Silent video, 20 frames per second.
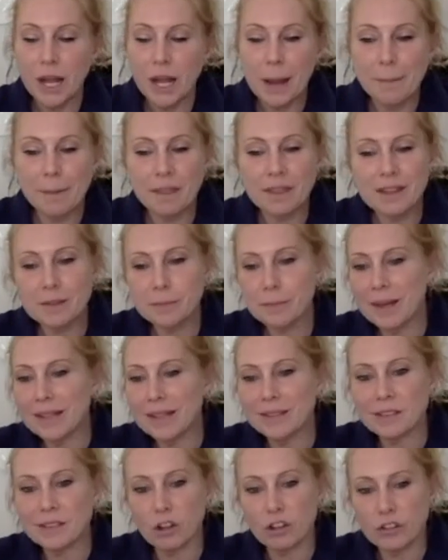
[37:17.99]
But these
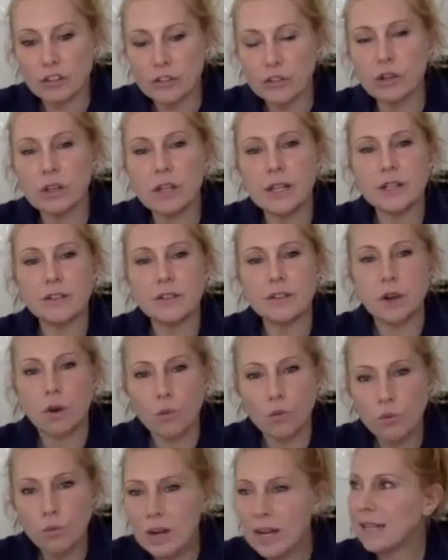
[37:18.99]
beds are solid,
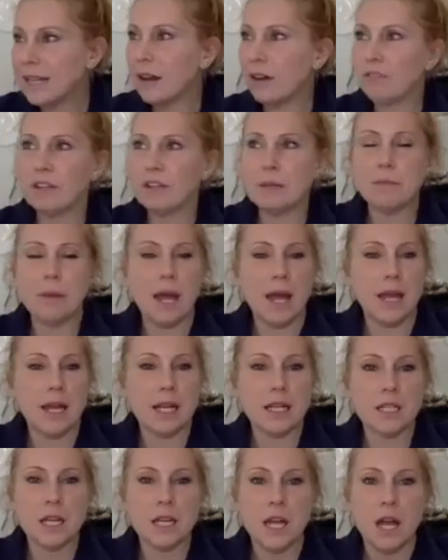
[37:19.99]
really lovely made,